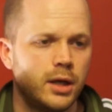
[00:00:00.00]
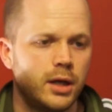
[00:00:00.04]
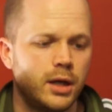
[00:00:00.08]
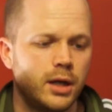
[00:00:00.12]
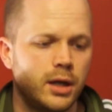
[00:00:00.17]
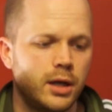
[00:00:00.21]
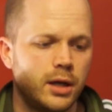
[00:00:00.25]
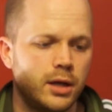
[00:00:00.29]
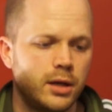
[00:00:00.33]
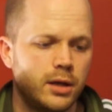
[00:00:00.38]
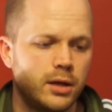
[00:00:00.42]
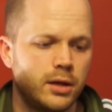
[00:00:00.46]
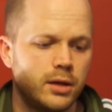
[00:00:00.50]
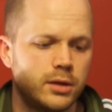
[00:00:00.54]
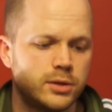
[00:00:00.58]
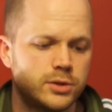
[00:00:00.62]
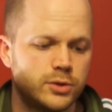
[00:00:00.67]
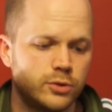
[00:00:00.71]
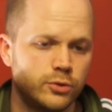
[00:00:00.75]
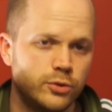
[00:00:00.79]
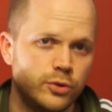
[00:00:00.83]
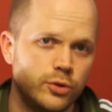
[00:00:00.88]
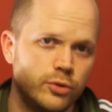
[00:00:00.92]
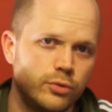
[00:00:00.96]

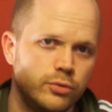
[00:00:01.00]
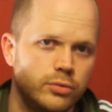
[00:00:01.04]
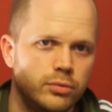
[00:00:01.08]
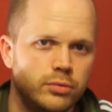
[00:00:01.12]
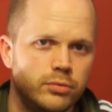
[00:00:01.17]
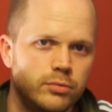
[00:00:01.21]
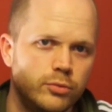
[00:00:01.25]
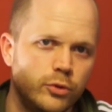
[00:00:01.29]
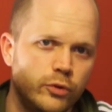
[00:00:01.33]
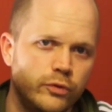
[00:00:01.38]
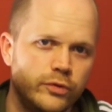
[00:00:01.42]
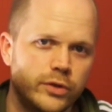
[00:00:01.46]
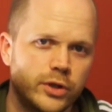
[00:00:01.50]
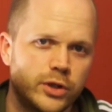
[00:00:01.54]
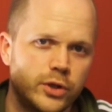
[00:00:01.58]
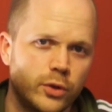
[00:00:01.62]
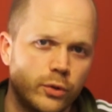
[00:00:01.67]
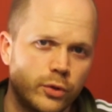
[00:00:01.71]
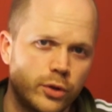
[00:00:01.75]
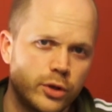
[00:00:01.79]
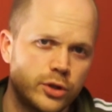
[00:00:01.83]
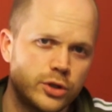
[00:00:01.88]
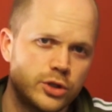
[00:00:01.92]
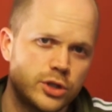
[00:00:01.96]
So you move the
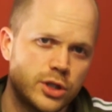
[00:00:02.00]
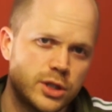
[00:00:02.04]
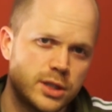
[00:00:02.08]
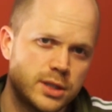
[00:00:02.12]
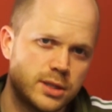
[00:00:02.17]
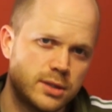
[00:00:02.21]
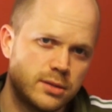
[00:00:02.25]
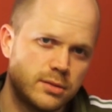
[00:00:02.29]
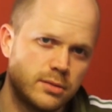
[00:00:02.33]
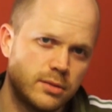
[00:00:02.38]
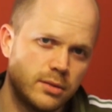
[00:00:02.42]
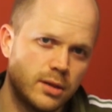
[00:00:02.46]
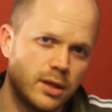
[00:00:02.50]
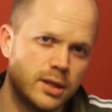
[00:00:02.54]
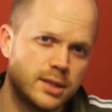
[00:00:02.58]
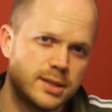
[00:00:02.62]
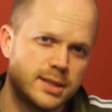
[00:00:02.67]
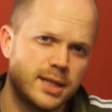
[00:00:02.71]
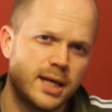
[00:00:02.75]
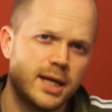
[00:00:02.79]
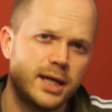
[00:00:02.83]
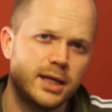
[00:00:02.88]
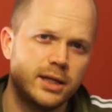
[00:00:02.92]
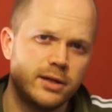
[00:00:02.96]
token just
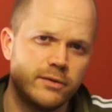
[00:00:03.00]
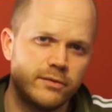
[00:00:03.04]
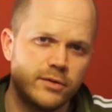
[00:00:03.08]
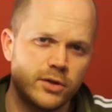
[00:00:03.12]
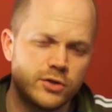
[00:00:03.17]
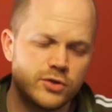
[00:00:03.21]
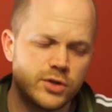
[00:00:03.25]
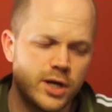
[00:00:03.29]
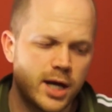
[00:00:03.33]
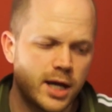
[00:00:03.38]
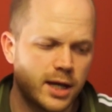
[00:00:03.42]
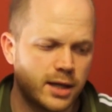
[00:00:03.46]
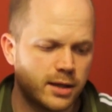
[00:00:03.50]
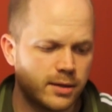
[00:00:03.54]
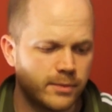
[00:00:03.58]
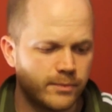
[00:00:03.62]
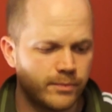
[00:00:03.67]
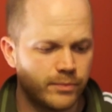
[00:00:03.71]
aside of the track.